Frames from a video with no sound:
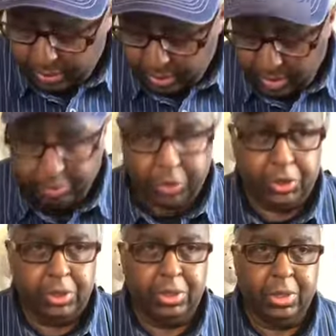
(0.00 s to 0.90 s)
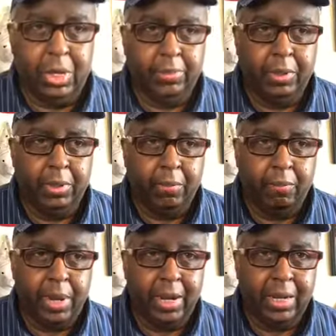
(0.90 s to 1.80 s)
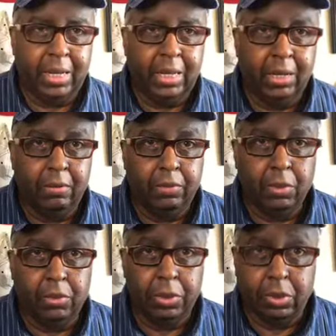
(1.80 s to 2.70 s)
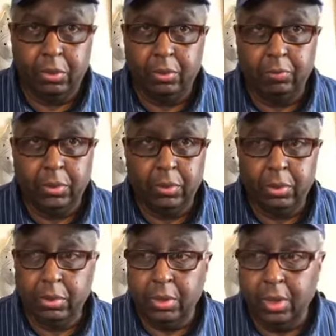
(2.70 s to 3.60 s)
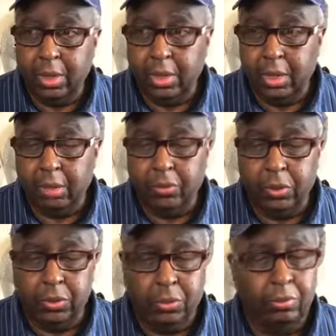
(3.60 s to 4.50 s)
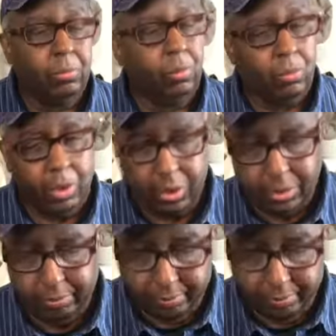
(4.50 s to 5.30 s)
I appreciate you coming back. If you're a return viewer, if you're new, welcome.